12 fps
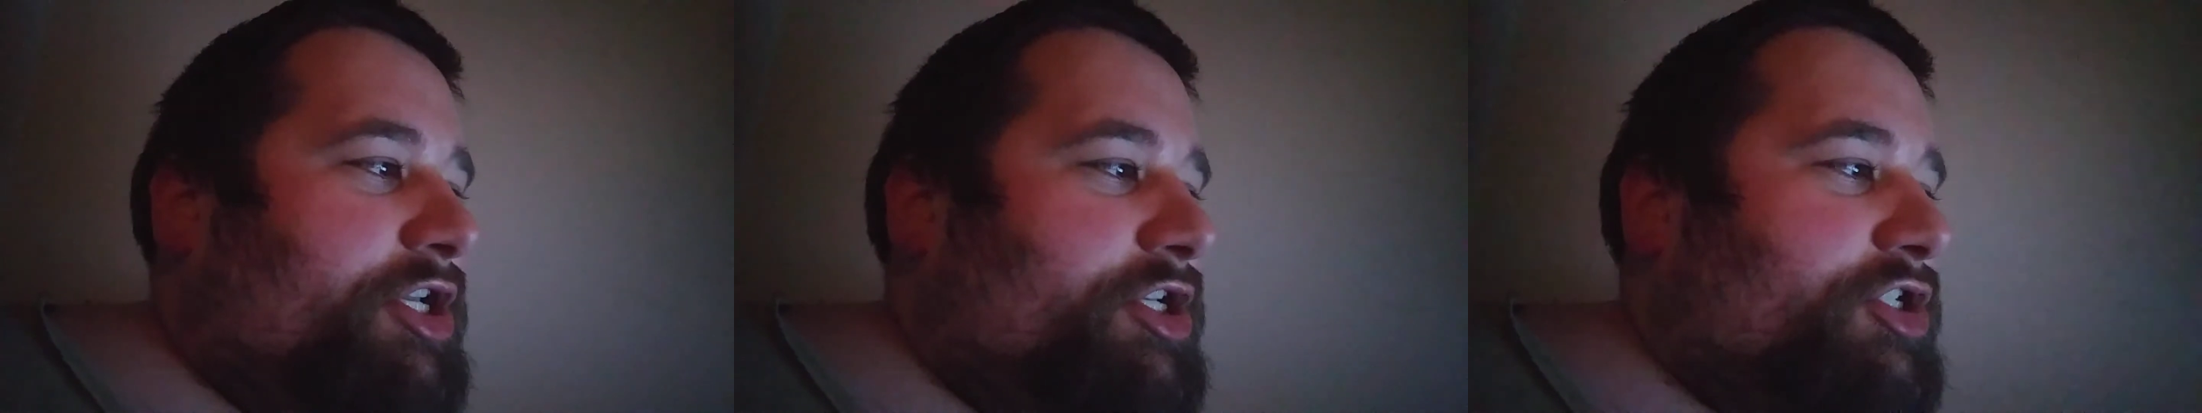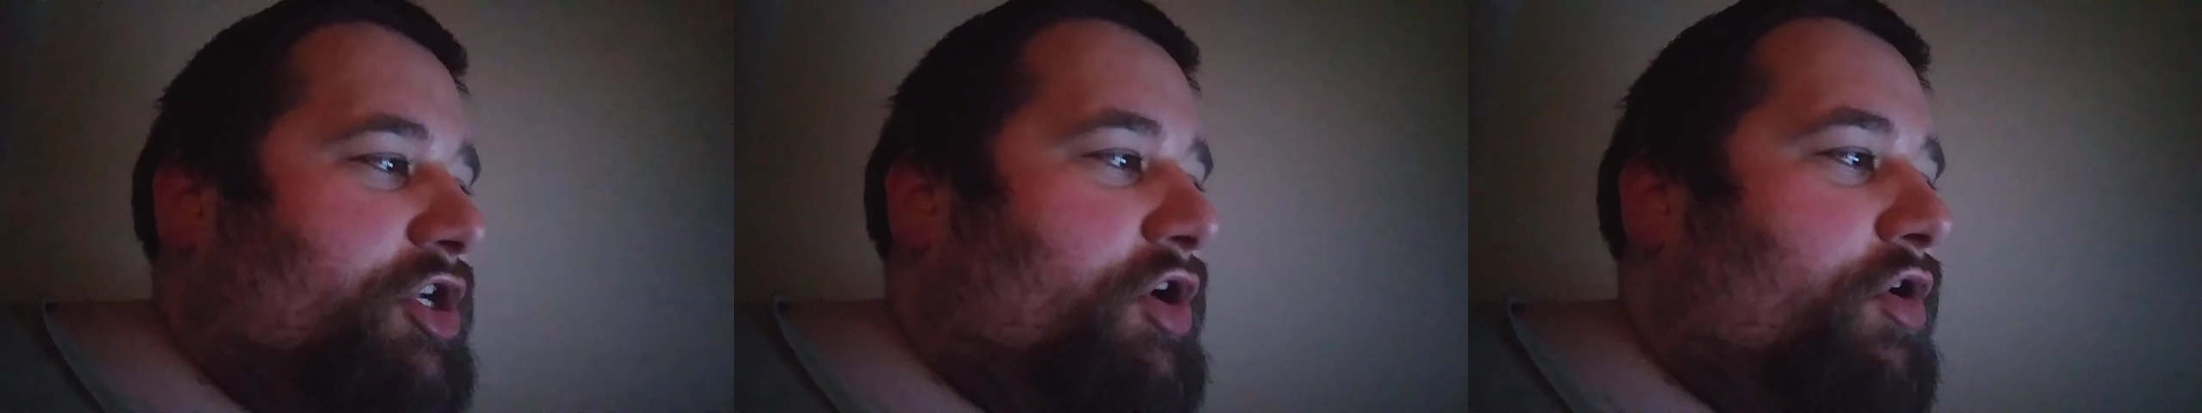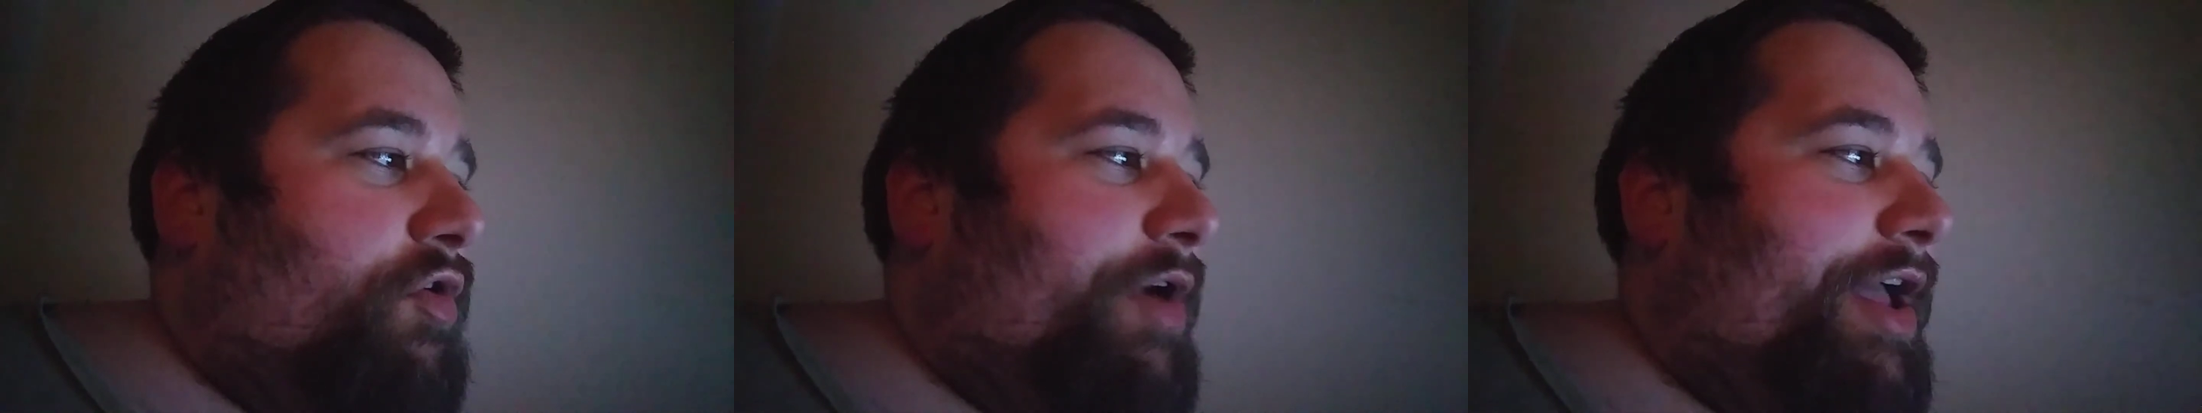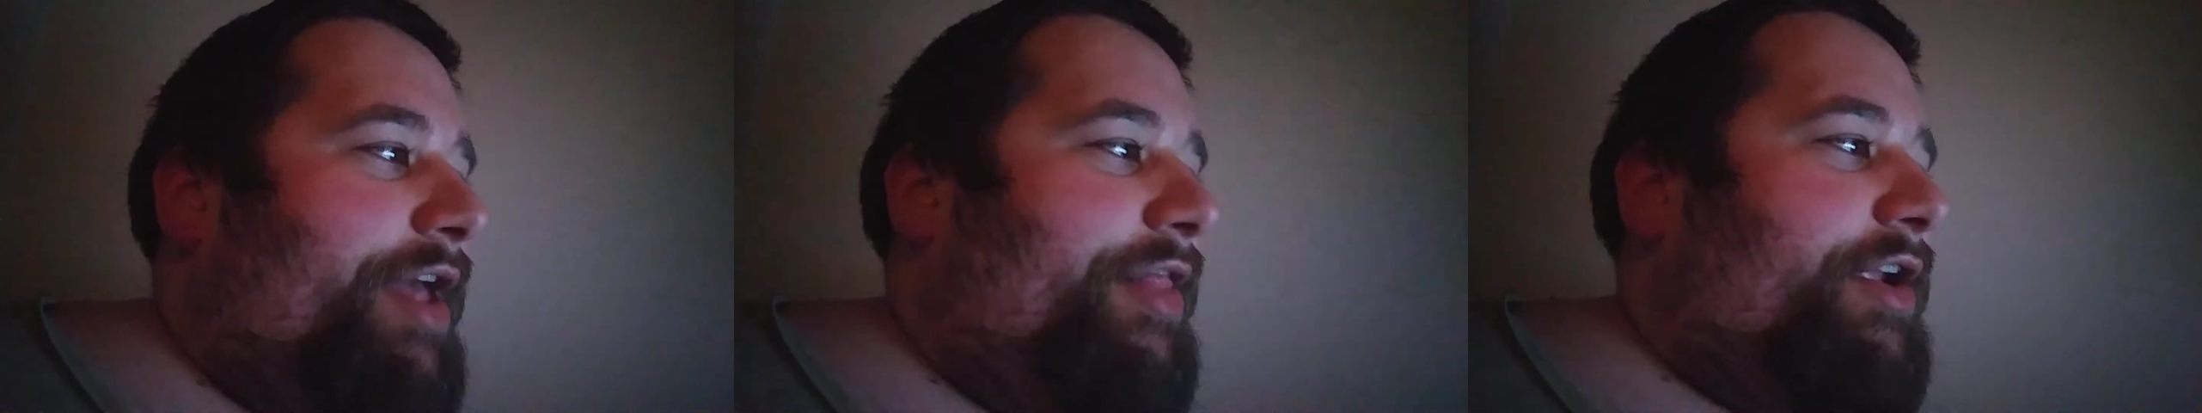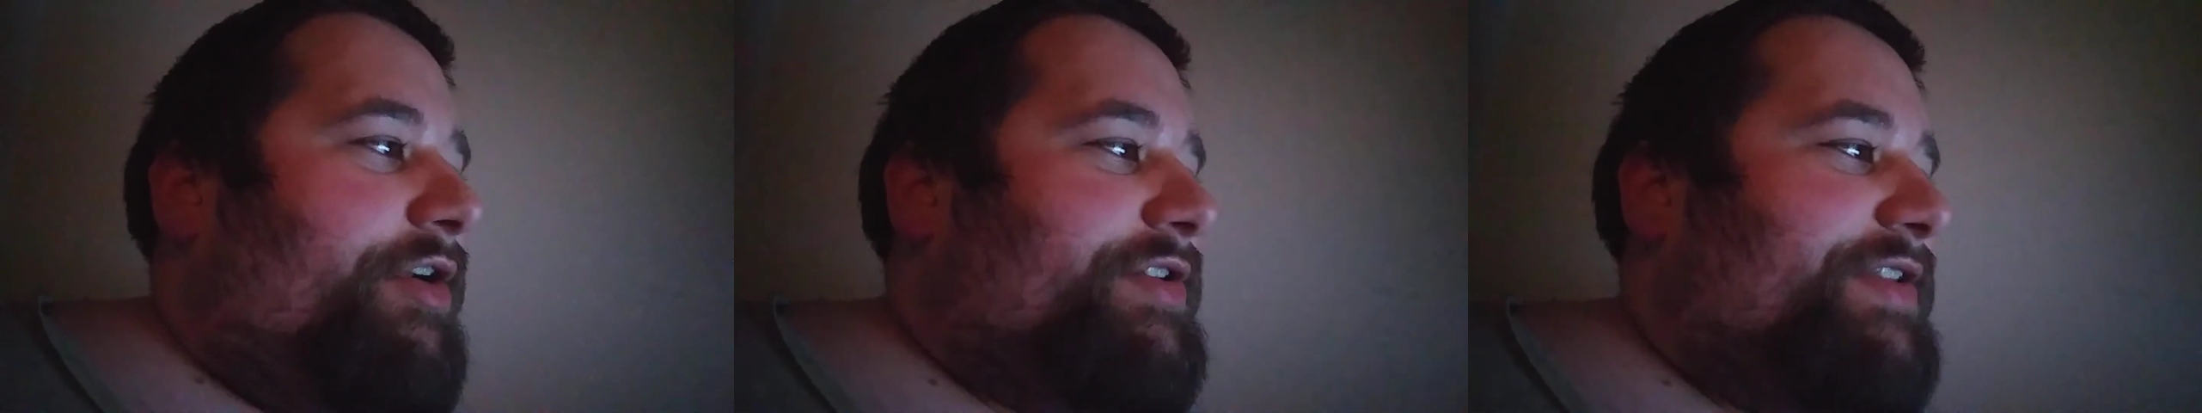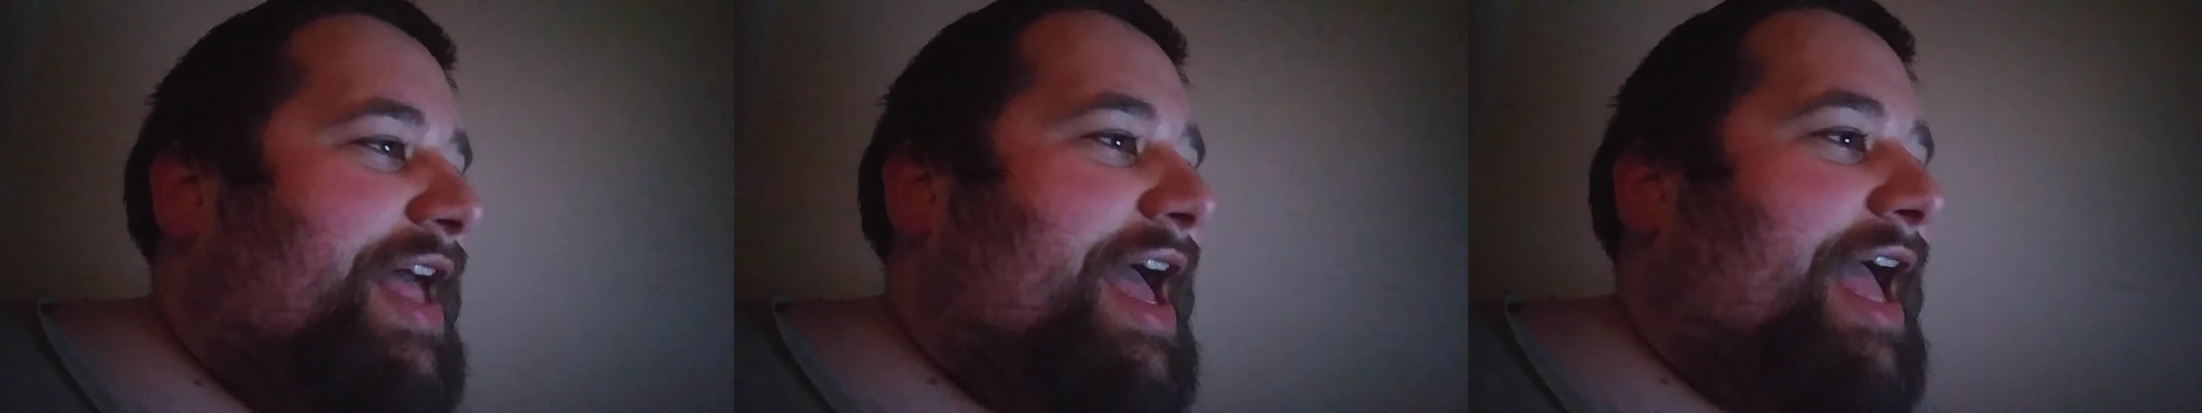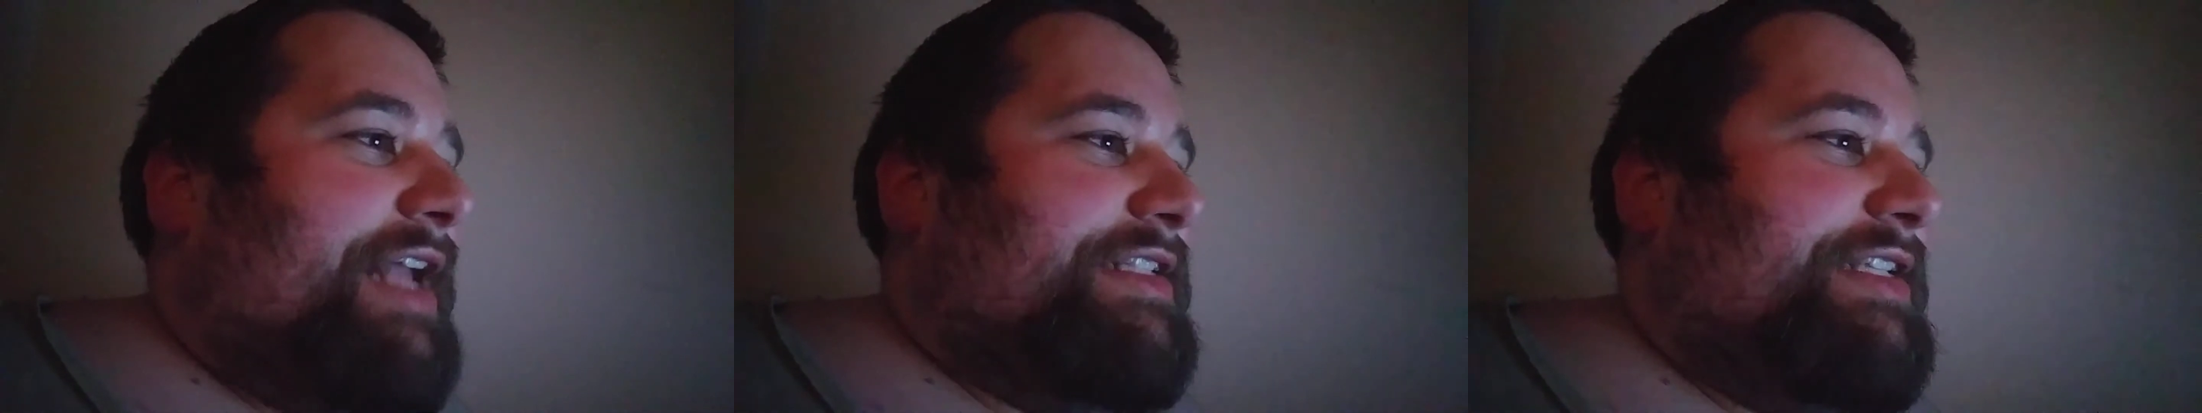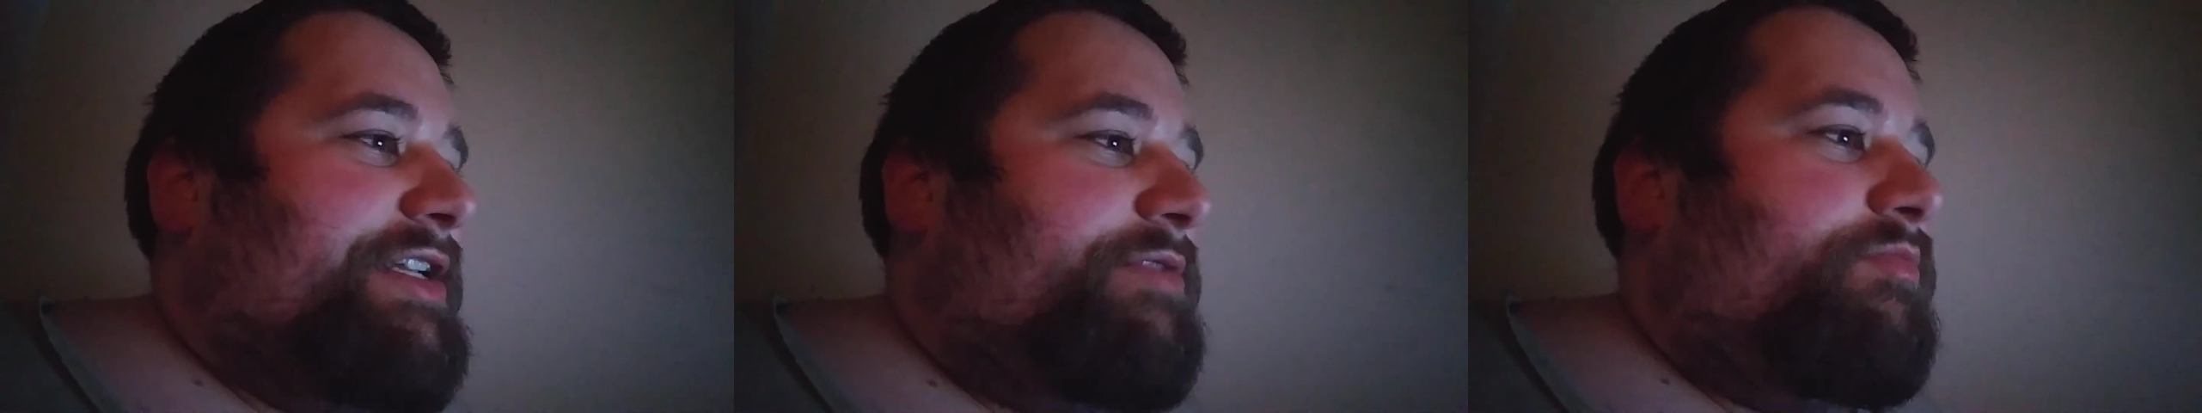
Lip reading: So, there's that.